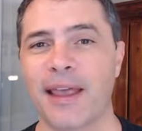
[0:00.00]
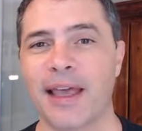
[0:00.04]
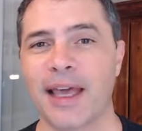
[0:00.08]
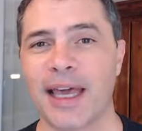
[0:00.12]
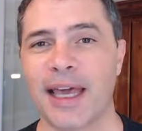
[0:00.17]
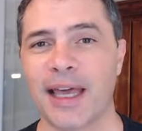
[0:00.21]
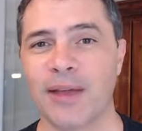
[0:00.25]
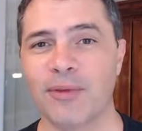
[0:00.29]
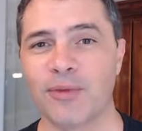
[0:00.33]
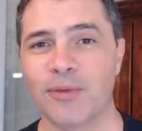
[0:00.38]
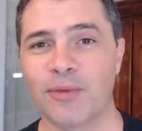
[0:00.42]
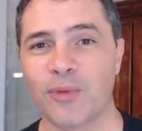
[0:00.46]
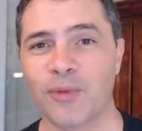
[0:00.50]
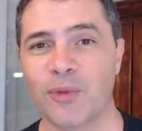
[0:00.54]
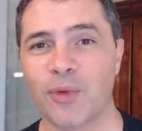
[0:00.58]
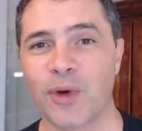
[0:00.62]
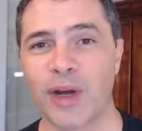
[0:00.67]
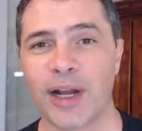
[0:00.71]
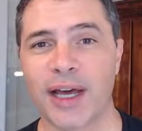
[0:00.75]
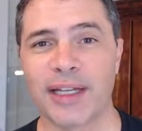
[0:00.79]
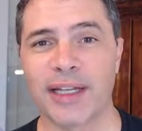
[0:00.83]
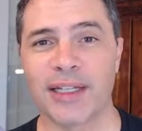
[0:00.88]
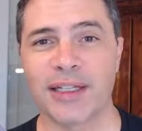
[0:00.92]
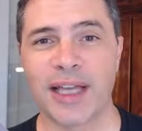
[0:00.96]
And
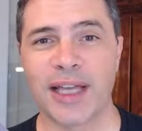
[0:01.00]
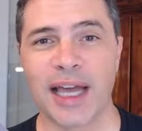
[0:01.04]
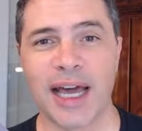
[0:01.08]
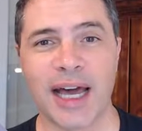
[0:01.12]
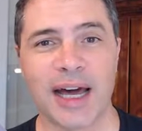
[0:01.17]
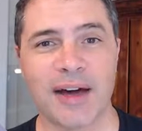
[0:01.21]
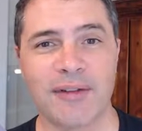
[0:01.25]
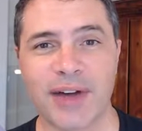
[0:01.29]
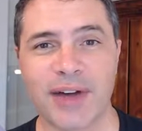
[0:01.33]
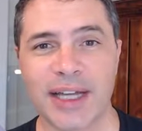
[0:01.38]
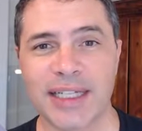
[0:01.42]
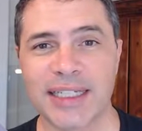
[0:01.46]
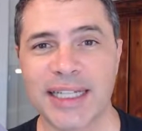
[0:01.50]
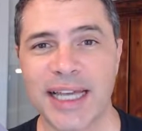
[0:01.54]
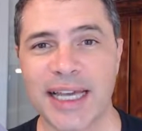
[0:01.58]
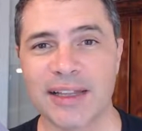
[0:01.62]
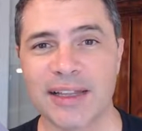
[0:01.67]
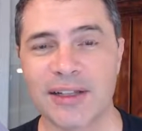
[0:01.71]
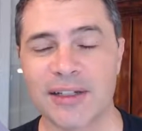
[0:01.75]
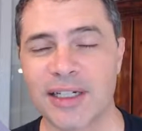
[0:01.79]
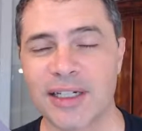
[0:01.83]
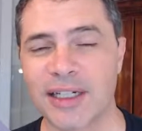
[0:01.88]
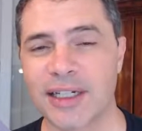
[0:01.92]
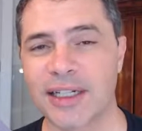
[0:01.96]
how have I
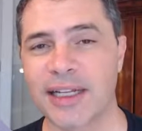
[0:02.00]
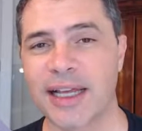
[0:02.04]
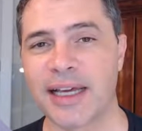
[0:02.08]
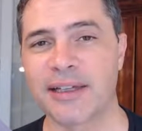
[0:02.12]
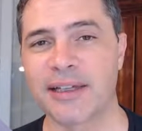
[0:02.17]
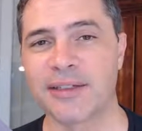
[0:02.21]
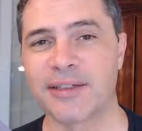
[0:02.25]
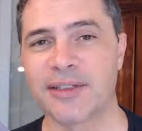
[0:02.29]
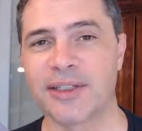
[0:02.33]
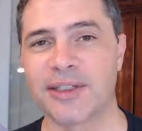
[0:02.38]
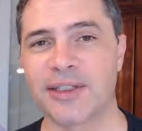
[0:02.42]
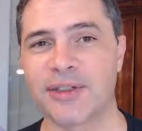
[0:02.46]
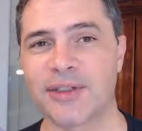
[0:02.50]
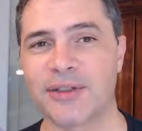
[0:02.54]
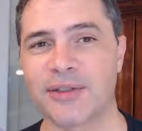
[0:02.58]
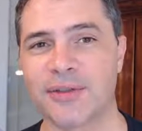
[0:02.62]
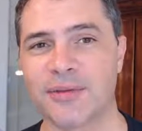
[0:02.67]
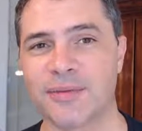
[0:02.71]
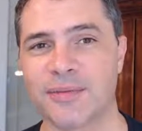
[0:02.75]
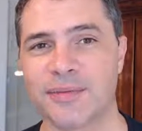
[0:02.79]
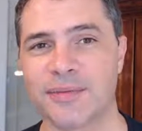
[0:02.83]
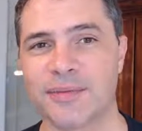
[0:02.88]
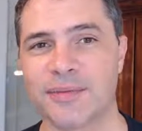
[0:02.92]
tailored it down to